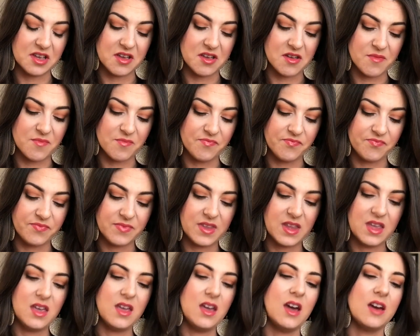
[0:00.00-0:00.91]

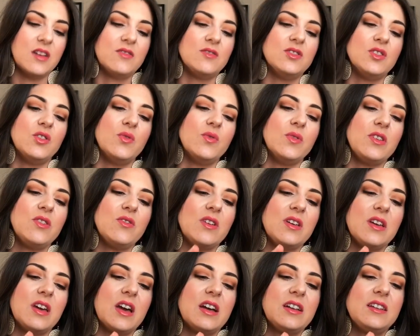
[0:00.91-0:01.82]
I don't know, you
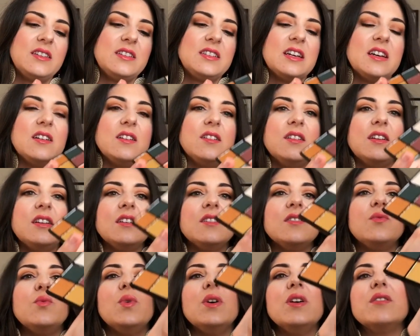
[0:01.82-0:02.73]
can kind of tell
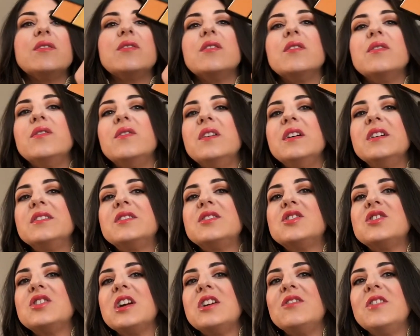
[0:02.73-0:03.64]
with this
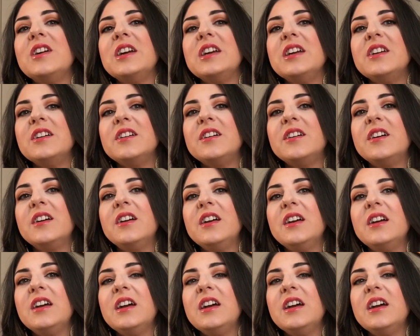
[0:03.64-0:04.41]
shade right here.